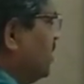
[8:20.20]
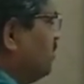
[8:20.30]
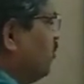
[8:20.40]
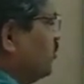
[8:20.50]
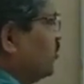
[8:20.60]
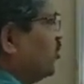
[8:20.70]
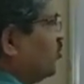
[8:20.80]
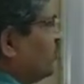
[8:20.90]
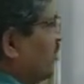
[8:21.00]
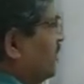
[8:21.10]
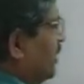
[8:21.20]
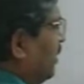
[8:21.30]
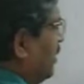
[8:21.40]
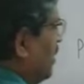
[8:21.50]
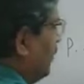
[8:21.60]
is positive
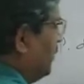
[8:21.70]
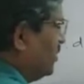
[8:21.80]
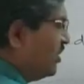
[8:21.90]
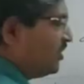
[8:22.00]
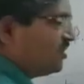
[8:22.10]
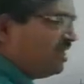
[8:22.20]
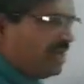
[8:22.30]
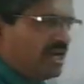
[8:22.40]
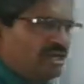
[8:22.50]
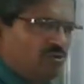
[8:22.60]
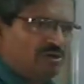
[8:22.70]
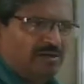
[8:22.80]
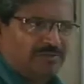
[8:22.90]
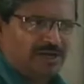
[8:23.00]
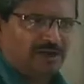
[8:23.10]
terminal, this is negative
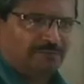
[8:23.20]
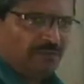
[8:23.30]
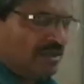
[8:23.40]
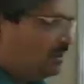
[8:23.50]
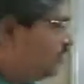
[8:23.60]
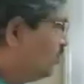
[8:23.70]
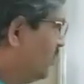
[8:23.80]
terminal. So